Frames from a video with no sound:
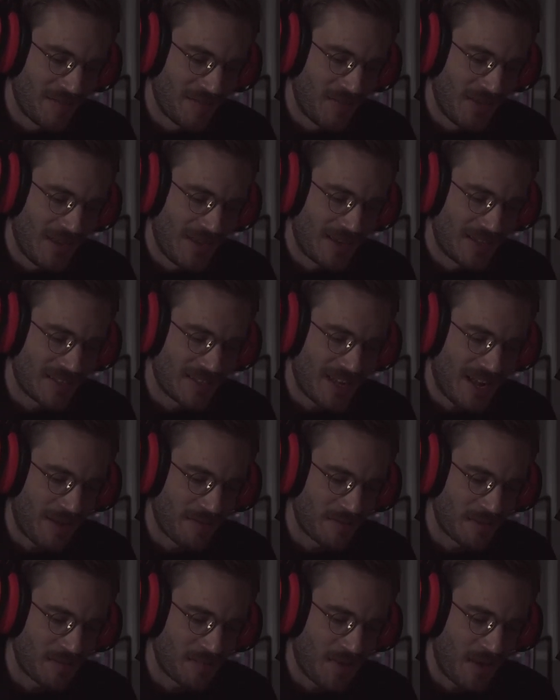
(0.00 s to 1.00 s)
Big Sam
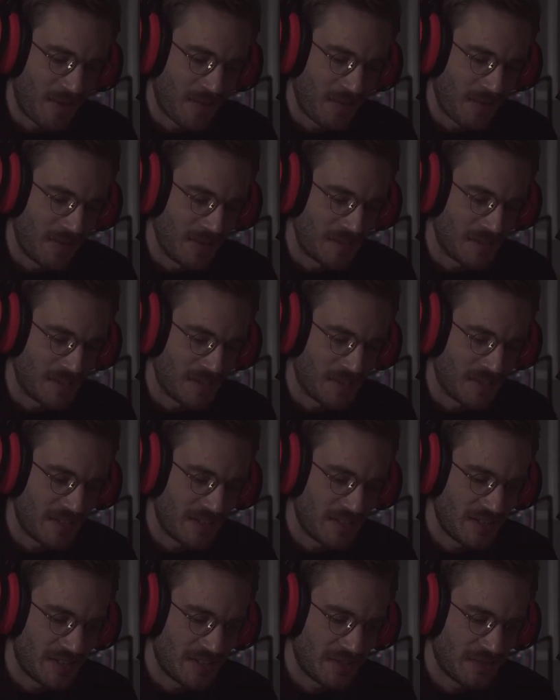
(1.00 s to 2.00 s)
spent with the
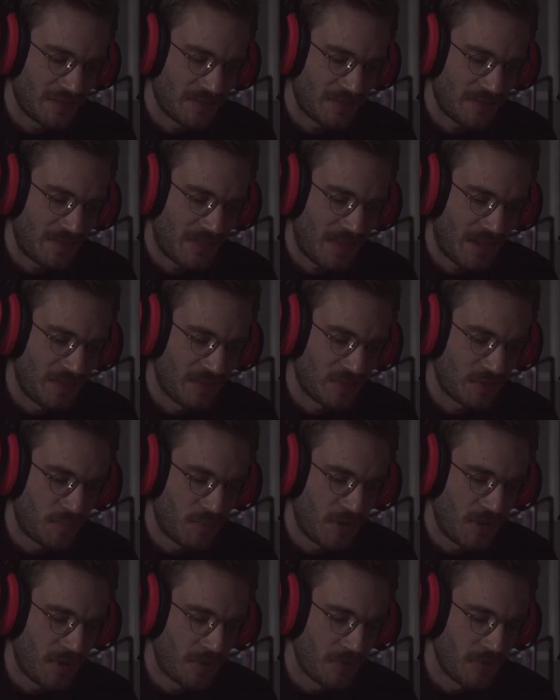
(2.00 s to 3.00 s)
circus. It was
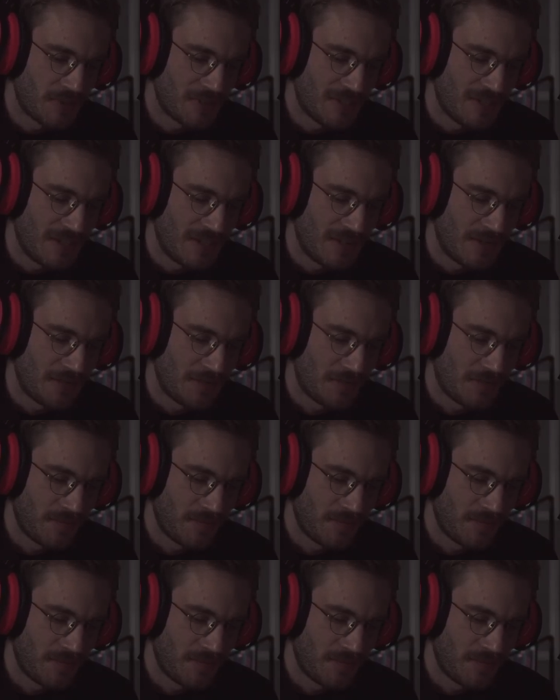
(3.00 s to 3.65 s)
pretty routine.